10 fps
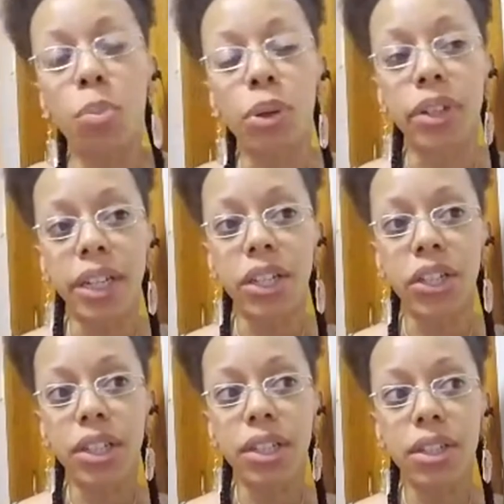
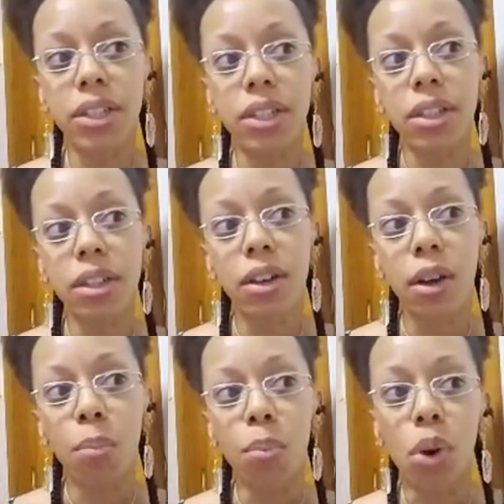predictions
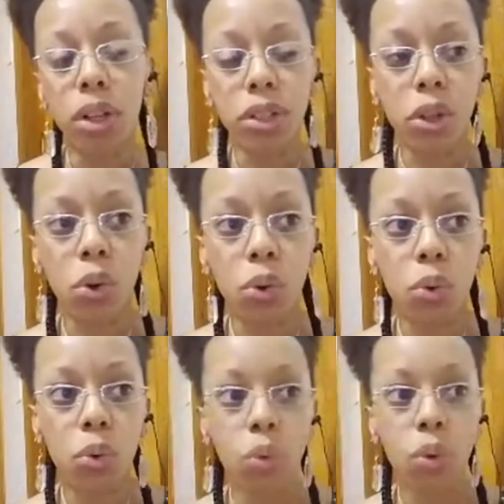more
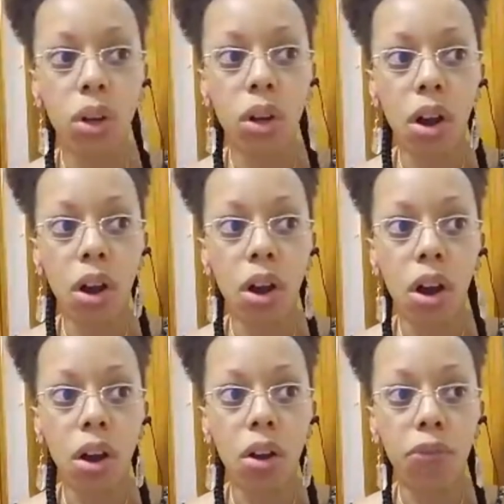so
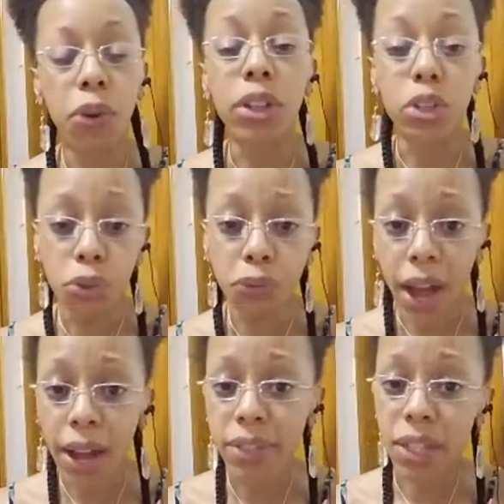for the 2
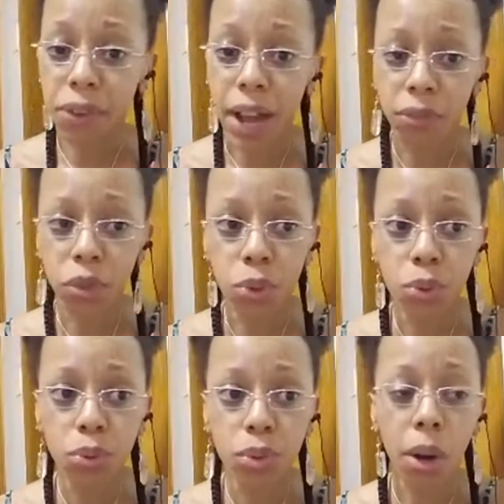5s and the 5
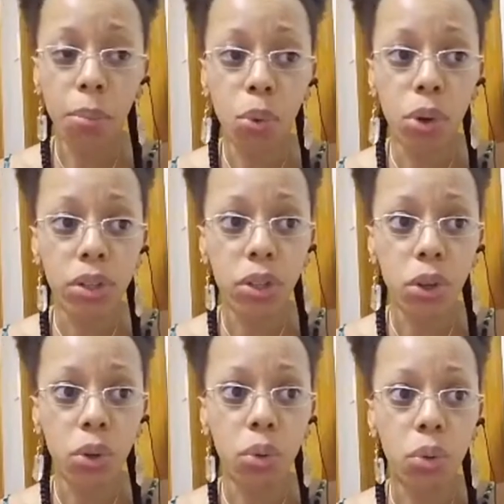2s are more
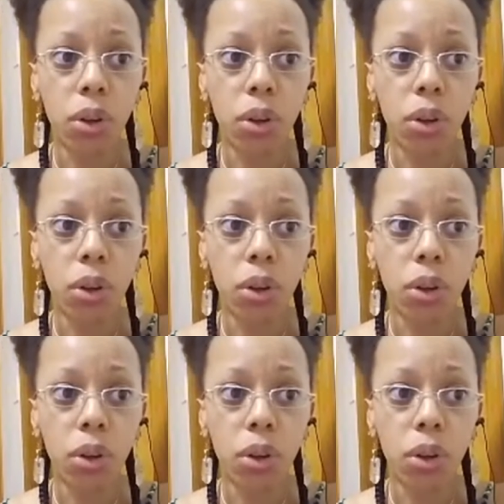so